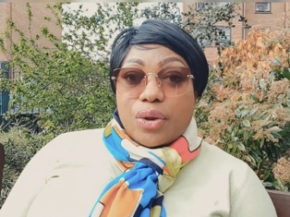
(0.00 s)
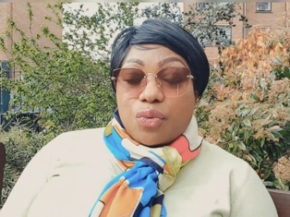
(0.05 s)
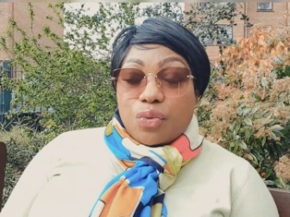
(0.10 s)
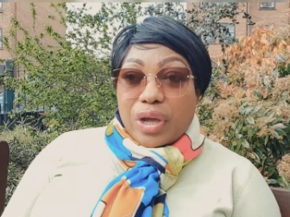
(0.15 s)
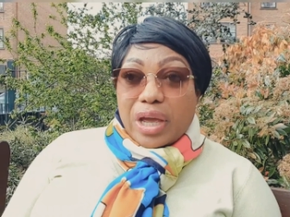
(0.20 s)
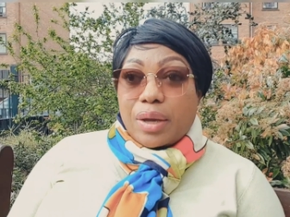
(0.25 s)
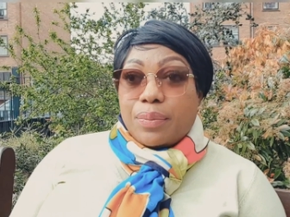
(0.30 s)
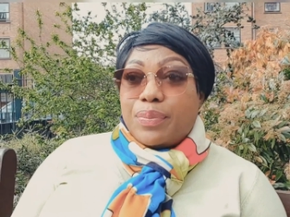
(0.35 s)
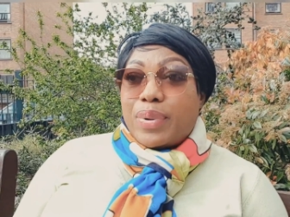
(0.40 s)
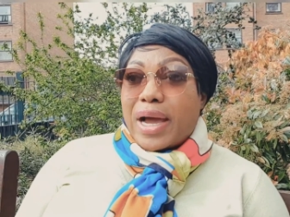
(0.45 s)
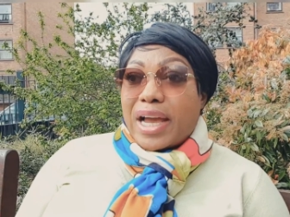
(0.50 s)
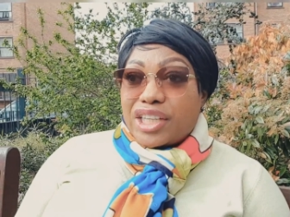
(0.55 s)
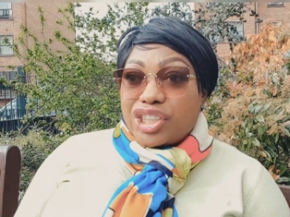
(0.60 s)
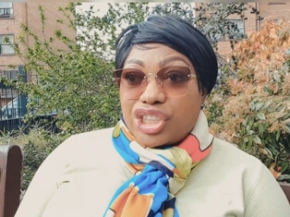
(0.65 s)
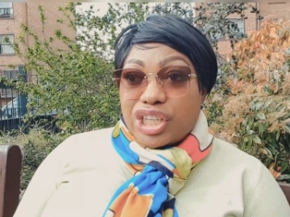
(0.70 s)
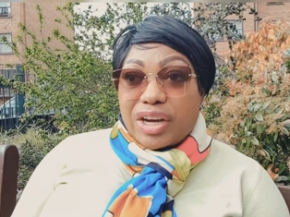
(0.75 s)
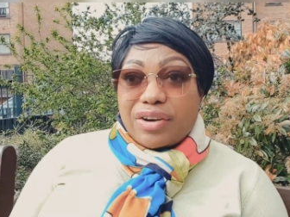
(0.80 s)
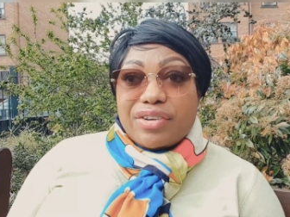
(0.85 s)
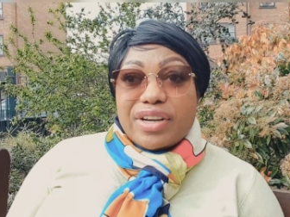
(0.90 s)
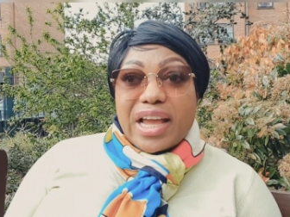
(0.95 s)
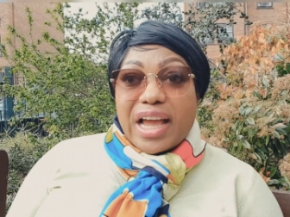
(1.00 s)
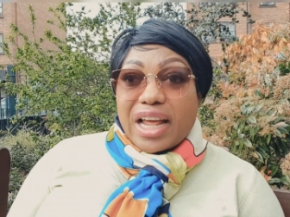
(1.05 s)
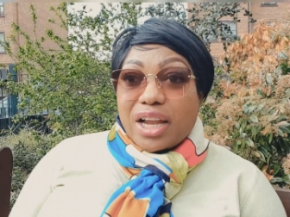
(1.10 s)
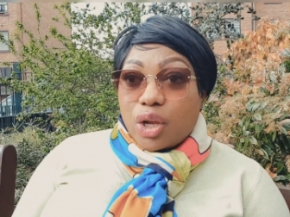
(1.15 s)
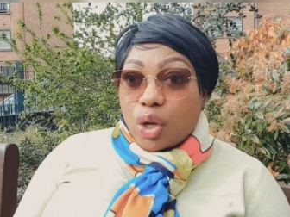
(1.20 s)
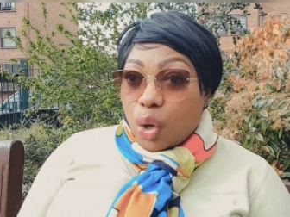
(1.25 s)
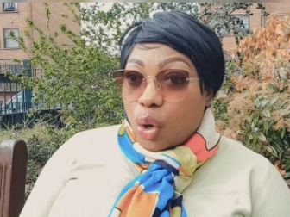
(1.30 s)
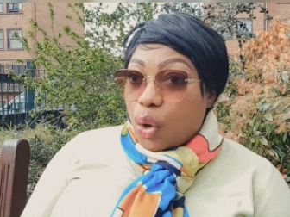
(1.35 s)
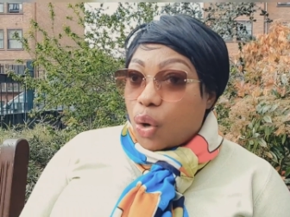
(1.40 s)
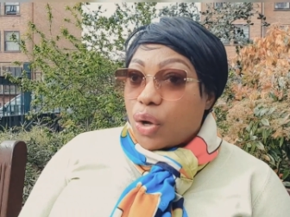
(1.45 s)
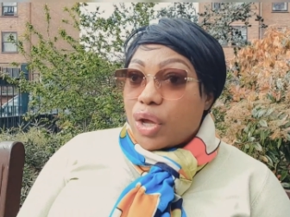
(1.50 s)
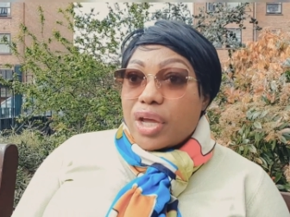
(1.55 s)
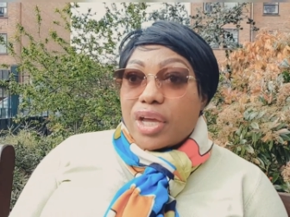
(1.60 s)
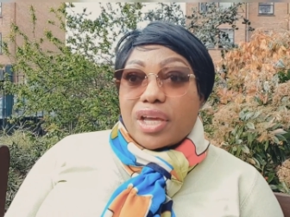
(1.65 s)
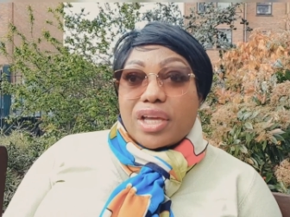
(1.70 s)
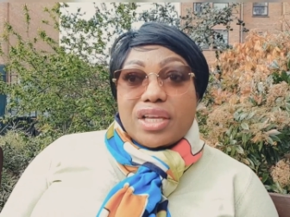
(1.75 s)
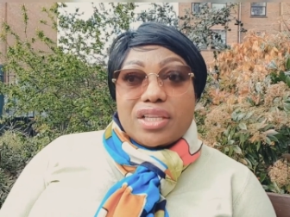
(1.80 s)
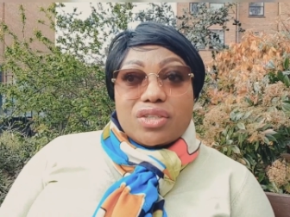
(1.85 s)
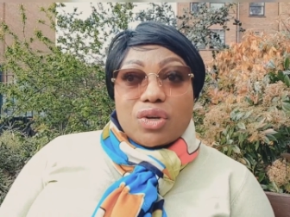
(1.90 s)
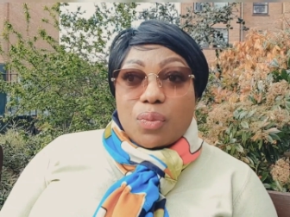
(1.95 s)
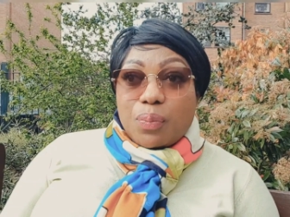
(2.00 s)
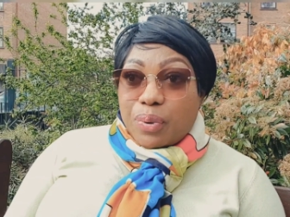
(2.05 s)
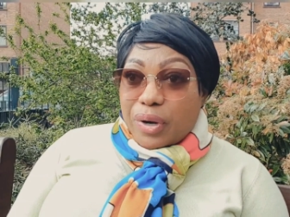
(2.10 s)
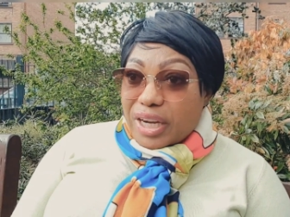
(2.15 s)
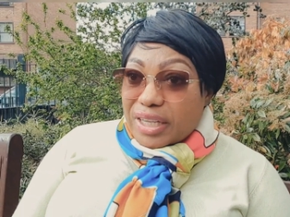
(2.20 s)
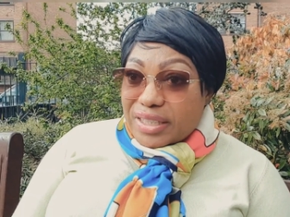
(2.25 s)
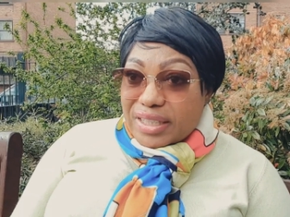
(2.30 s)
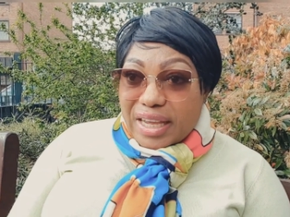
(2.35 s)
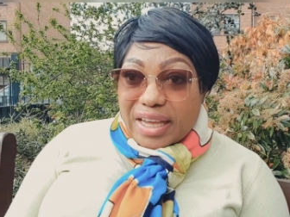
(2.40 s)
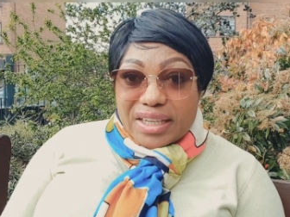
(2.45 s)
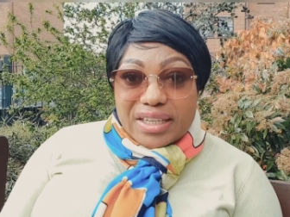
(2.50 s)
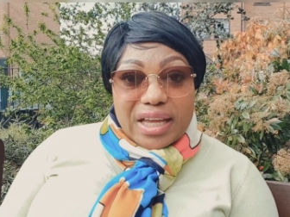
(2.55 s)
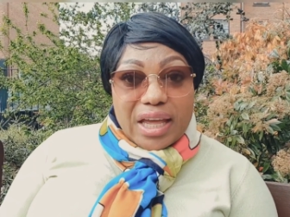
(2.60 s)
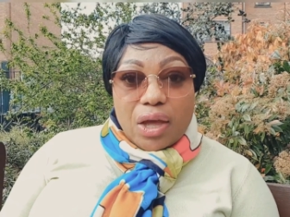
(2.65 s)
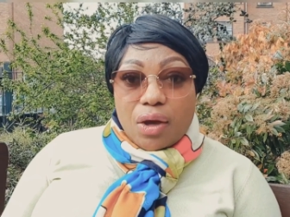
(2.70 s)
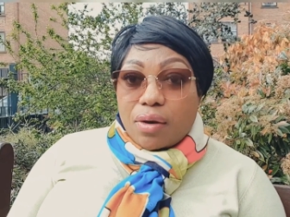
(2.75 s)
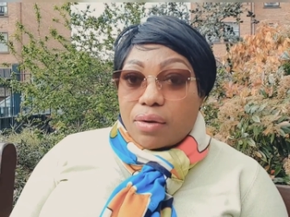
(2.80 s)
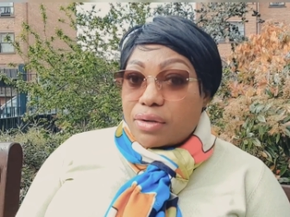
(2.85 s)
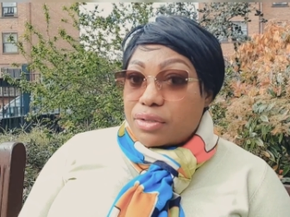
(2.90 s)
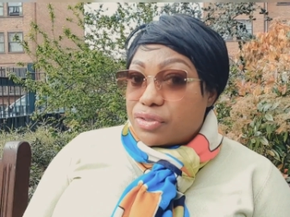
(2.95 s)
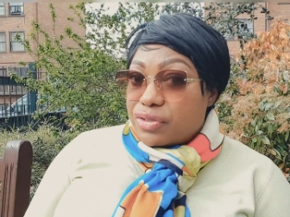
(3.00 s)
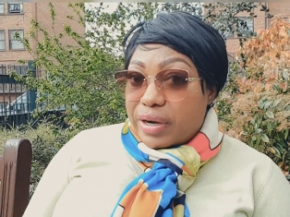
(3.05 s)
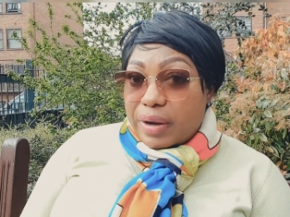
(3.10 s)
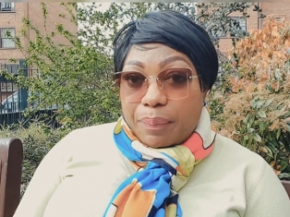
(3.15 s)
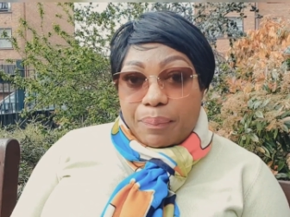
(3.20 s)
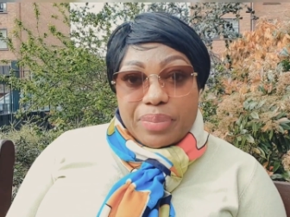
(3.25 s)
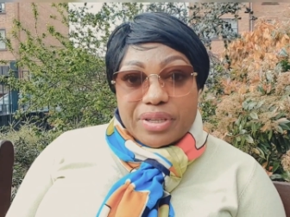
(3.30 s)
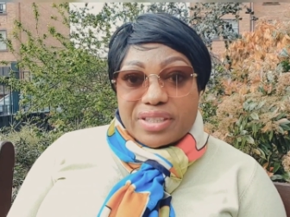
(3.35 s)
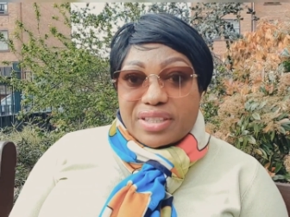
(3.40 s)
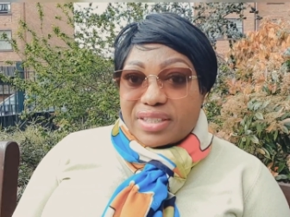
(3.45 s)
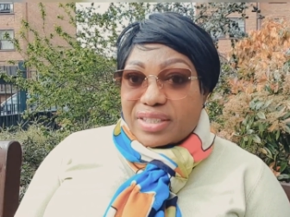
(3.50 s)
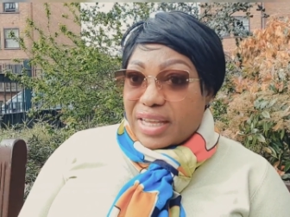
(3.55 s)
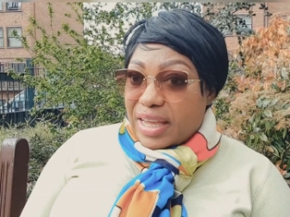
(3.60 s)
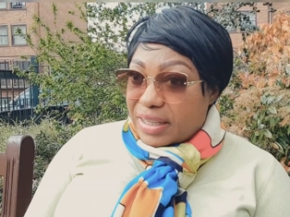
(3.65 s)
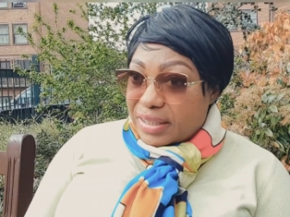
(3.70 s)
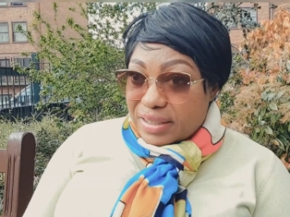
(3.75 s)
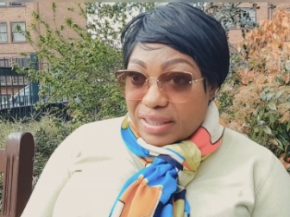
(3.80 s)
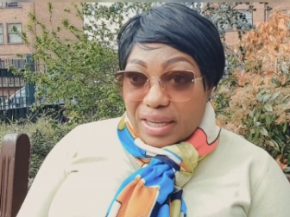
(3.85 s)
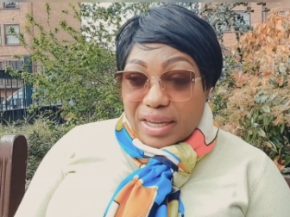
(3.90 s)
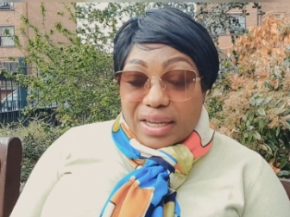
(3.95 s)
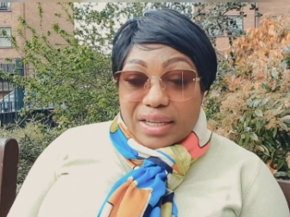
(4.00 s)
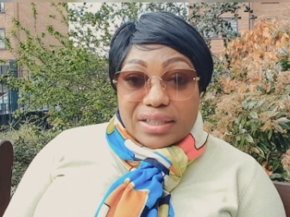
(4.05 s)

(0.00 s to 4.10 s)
whereby Sharia law is operated 100%.